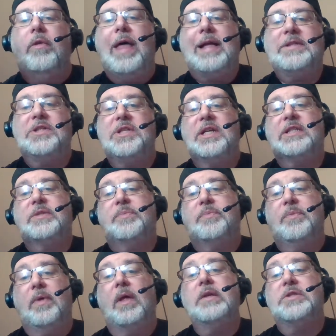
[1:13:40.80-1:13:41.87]
Well, that
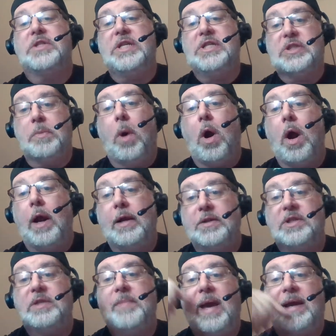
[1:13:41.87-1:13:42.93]
chick's she's
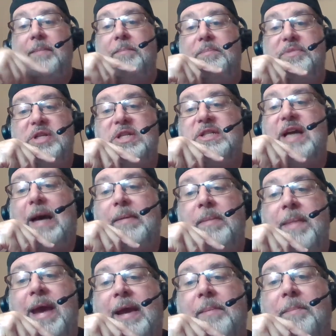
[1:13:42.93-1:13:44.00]
smart. She's got
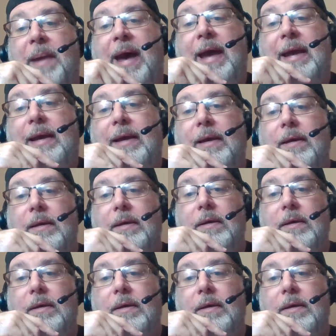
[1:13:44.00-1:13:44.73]
to be making bank.